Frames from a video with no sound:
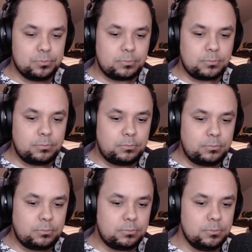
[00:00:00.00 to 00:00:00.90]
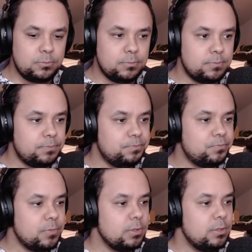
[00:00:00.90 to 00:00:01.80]

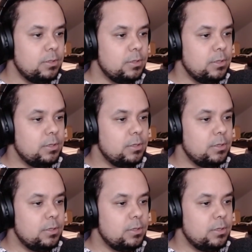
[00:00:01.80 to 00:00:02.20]
(no one is talking)